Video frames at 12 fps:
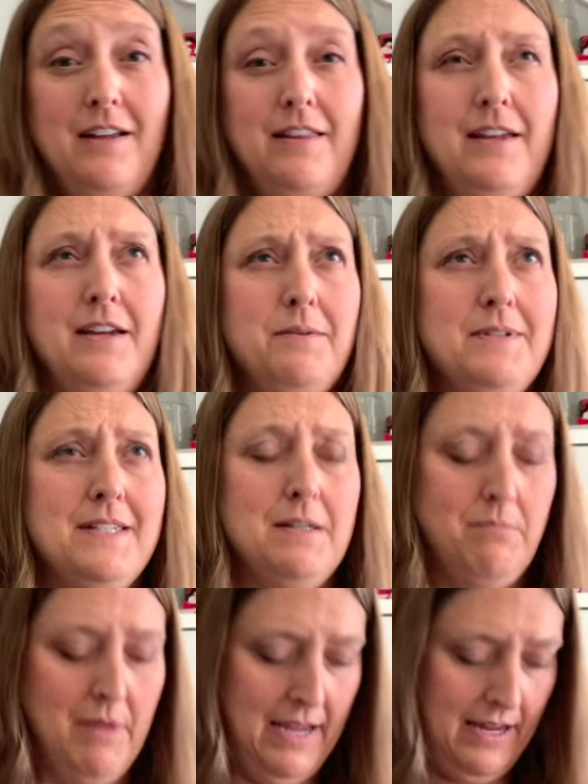I think it was
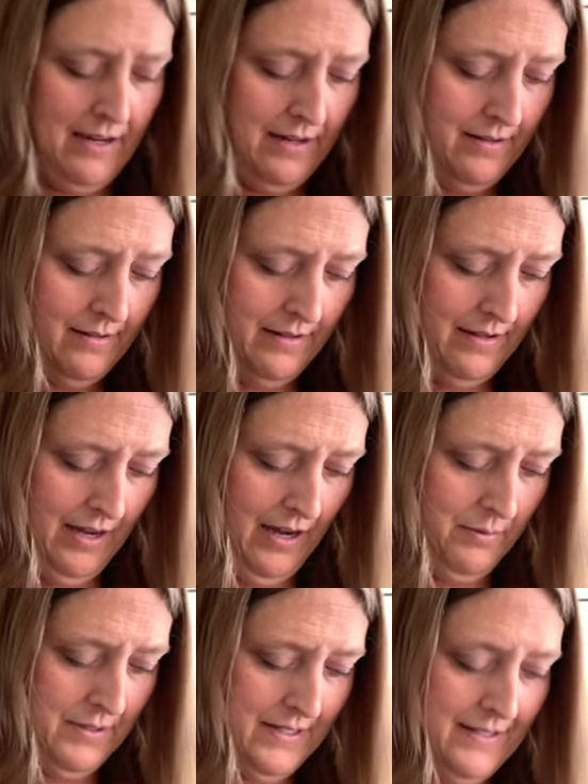in May. I
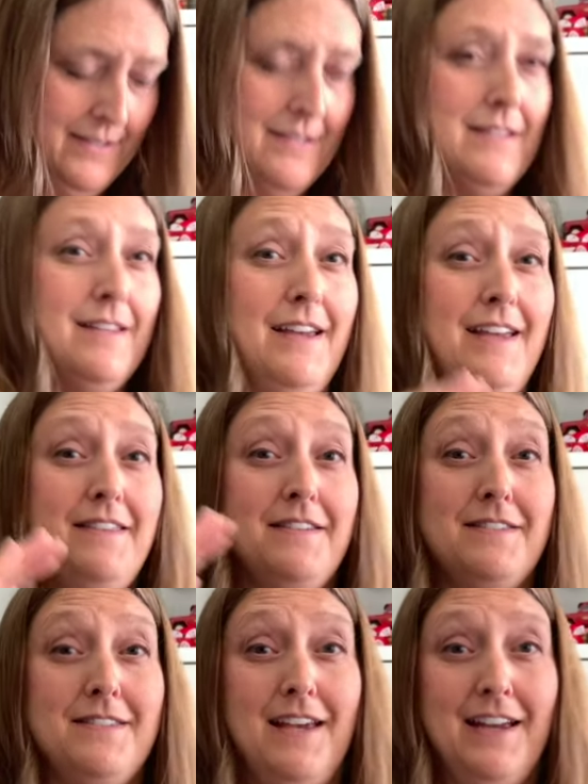was in the
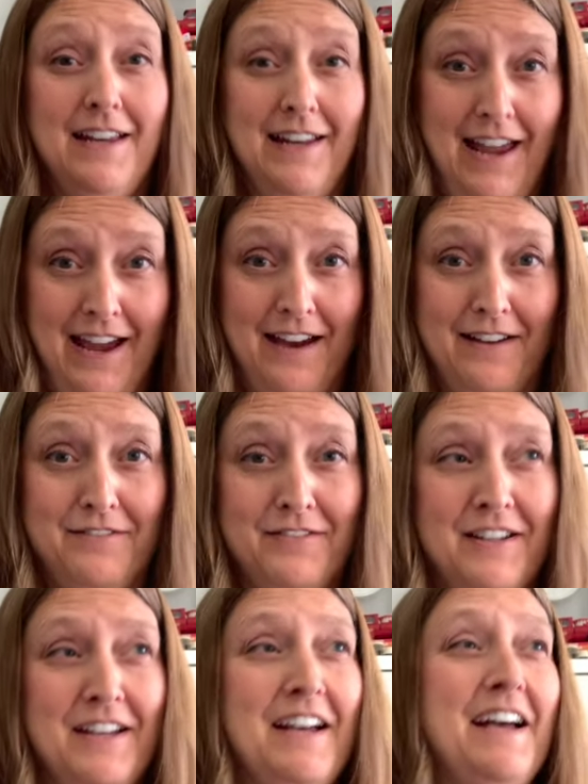second half
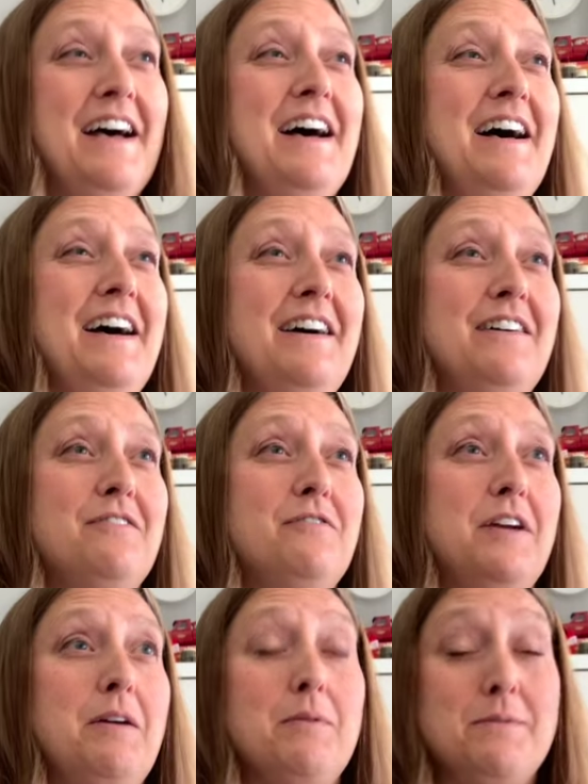
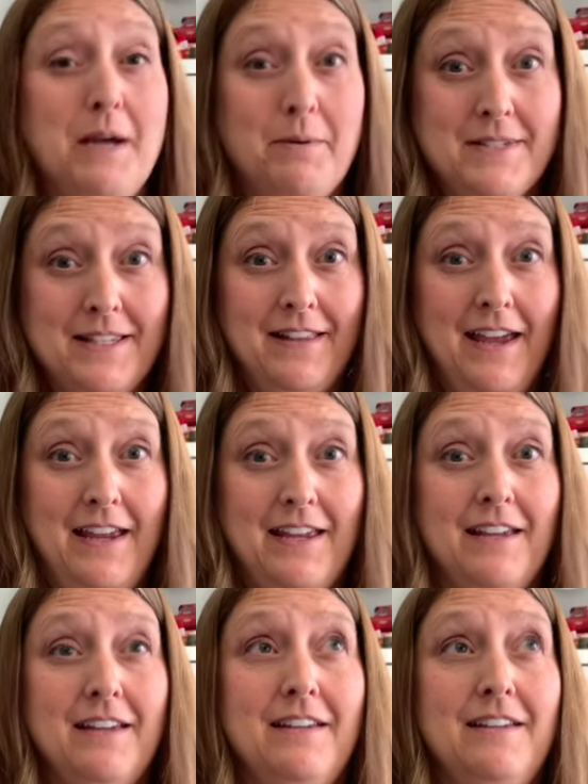of it. I was in
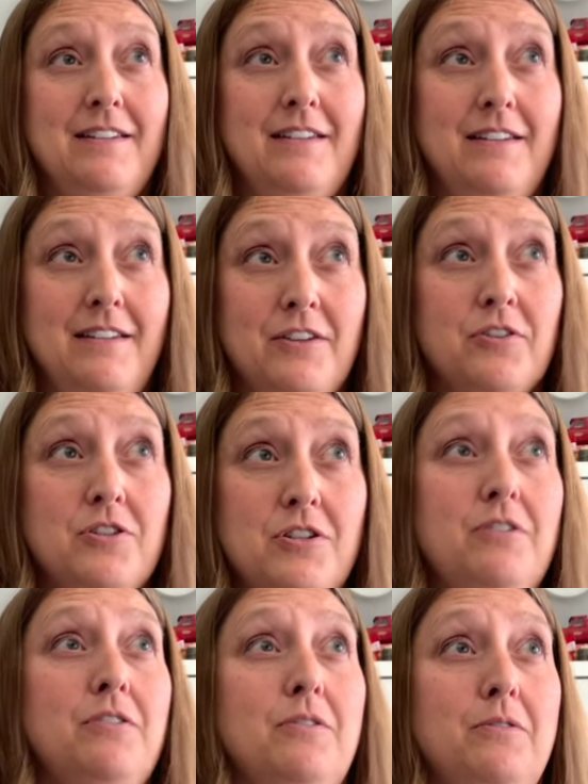like year
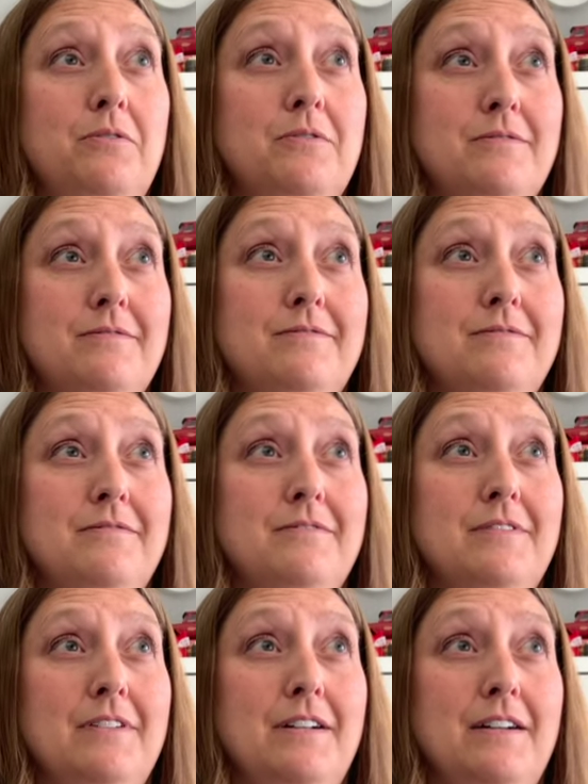2
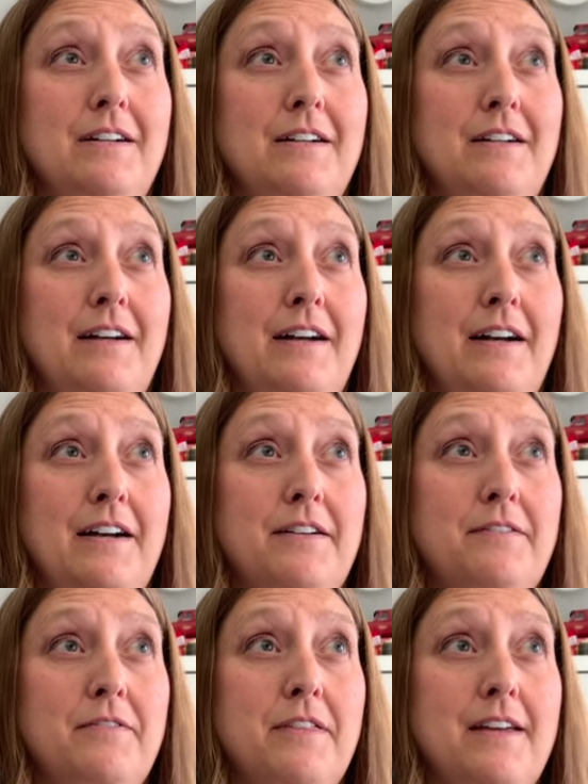
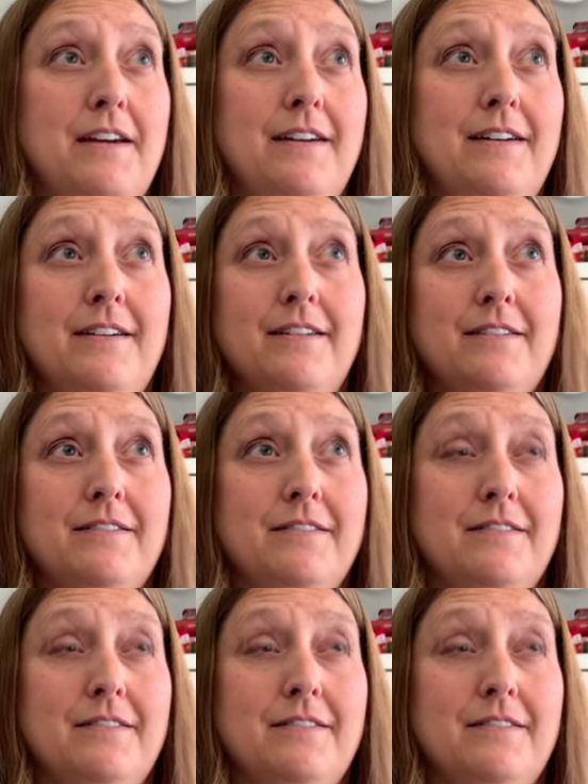of I